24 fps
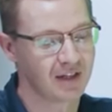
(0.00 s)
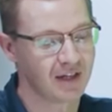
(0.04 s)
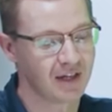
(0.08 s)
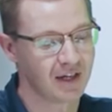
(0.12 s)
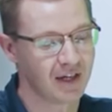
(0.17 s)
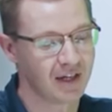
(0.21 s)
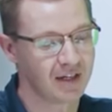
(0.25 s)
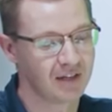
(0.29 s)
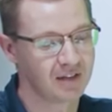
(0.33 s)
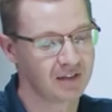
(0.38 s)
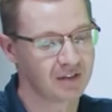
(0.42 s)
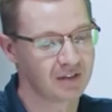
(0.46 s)

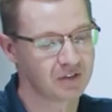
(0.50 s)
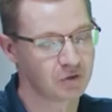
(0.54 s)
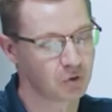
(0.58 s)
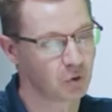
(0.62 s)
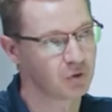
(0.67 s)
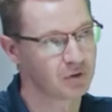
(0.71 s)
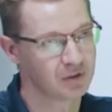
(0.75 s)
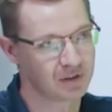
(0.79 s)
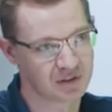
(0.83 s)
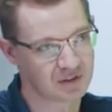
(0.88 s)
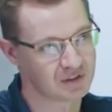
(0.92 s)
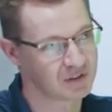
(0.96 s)
And
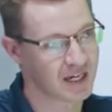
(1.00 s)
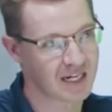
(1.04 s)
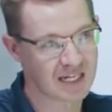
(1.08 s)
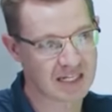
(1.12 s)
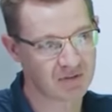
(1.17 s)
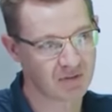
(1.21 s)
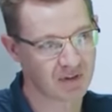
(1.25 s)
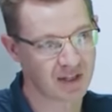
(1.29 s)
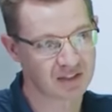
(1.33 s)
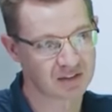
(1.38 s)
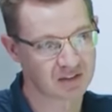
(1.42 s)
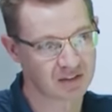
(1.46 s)
so it's not
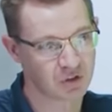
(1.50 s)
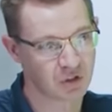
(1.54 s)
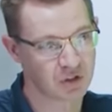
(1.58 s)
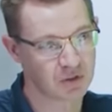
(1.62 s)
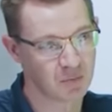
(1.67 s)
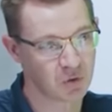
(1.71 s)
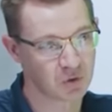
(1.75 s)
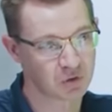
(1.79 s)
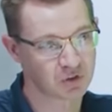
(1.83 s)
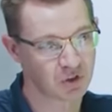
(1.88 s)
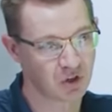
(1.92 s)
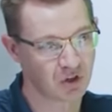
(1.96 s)
even necessarily
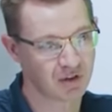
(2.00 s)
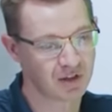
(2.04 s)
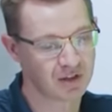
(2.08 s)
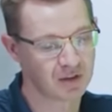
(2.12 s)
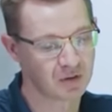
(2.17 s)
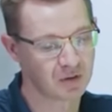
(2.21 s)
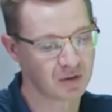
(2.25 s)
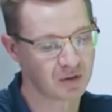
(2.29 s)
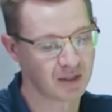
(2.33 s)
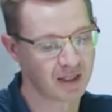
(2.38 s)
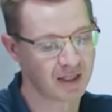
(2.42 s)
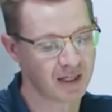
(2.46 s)
the most
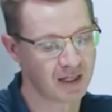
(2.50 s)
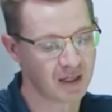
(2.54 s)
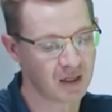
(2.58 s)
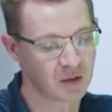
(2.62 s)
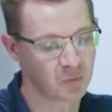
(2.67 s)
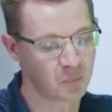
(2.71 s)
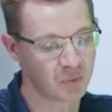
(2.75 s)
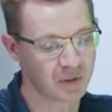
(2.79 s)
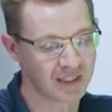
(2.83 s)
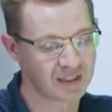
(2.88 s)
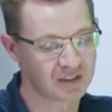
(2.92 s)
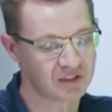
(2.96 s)
current,
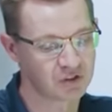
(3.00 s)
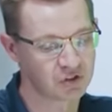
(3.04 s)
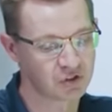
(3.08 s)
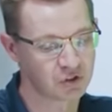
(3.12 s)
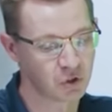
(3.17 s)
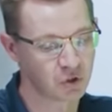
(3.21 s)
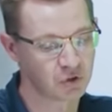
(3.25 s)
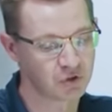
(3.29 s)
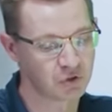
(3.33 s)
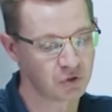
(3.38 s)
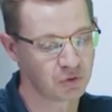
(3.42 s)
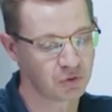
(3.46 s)
but it just
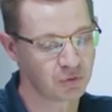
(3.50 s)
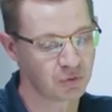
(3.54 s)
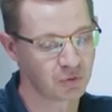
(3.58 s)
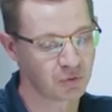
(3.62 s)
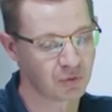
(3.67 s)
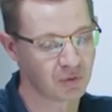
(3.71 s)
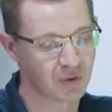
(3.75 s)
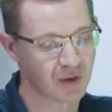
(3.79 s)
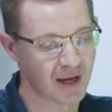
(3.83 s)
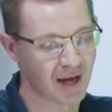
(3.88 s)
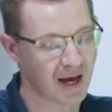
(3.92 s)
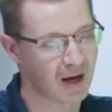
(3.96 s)
shows you
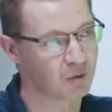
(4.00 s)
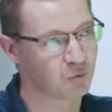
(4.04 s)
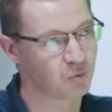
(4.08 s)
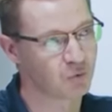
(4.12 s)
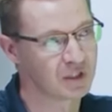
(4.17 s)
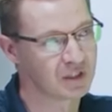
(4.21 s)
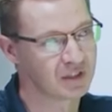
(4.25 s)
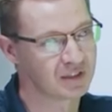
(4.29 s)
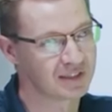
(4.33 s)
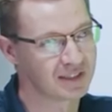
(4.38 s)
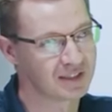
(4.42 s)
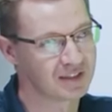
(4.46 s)
how
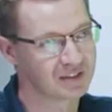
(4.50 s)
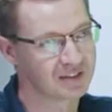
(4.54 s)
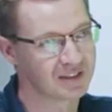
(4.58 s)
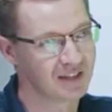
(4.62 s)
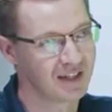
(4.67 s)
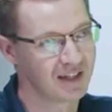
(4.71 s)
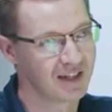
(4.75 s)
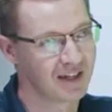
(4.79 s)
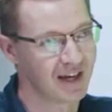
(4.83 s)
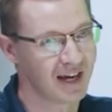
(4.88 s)
real it is.